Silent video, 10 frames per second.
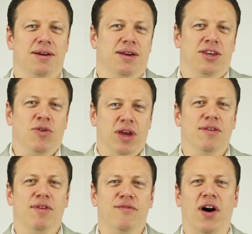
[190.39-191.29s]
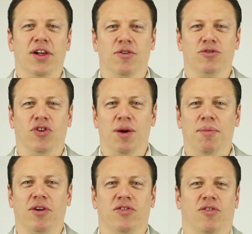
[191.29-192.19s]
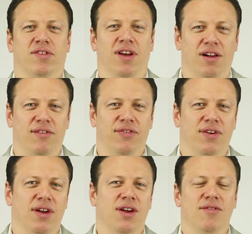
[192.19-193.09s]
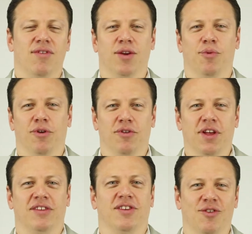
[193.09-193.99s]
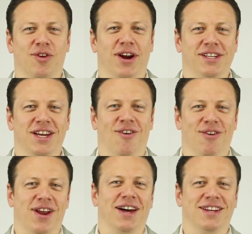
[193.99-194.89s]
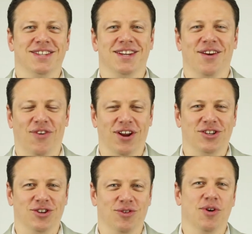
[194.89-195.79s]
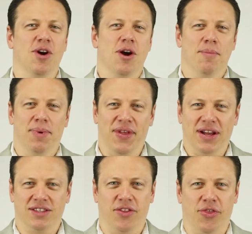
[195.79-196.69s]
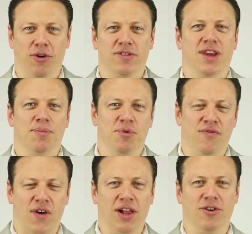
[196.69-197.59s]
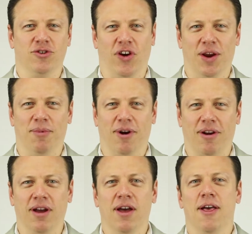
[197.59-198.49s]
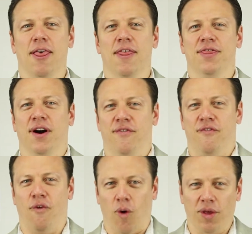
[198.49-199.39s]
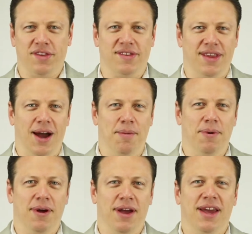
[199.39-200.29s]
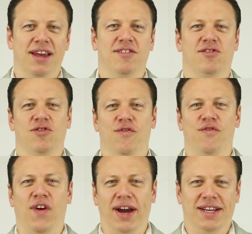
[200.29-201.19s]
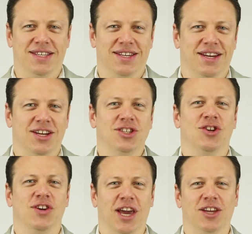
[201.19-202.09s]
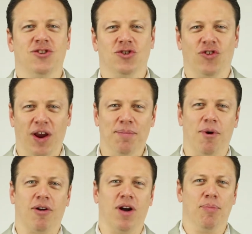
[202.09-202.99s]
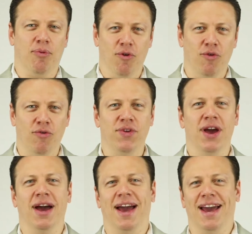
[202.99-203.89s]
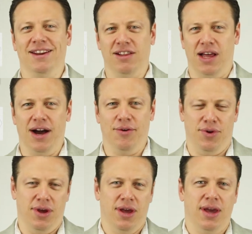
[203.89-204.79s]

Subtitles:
You can even file your trademarks yourself, right? Whether that's a good idea or not is a different issue. But that's the third step. You file your trademark. The fourth step is to fight to get your trademark approved and allowed.